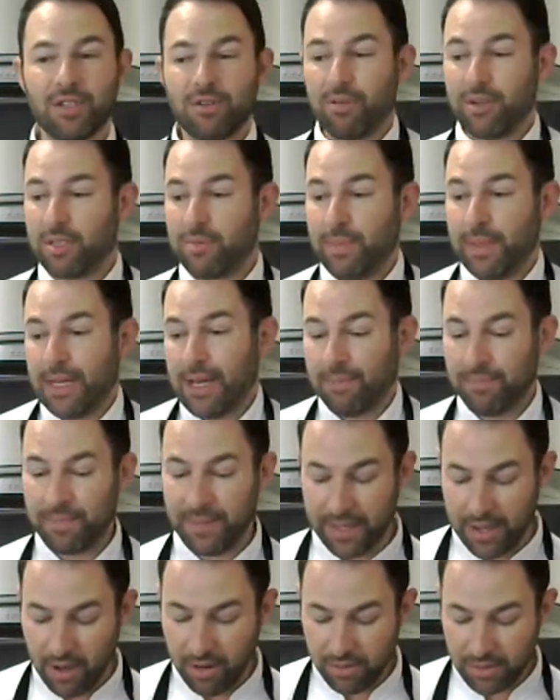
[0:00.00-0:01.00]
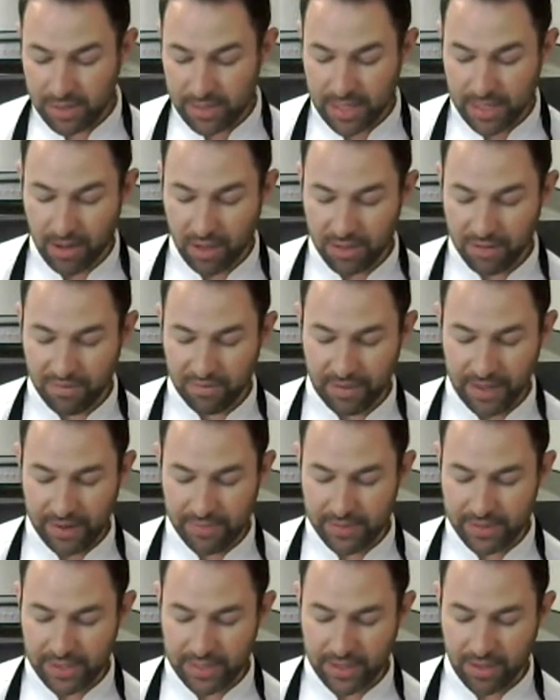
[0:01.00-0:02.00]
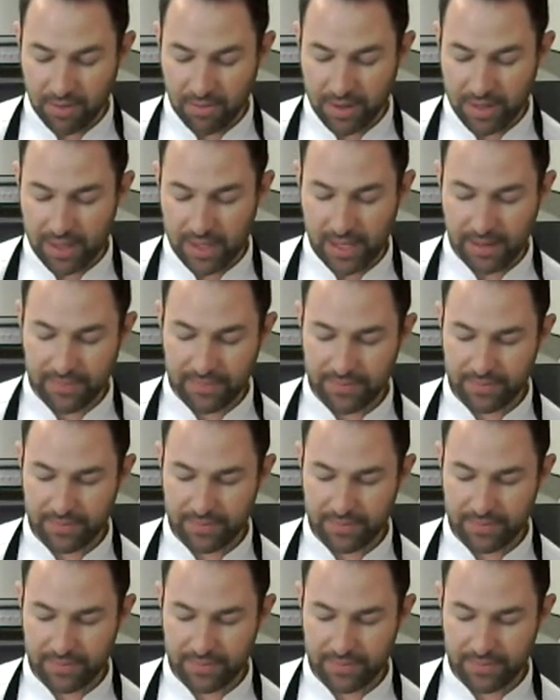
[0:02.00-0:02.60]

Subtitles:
crisping up the oats and all the flavors that go with it.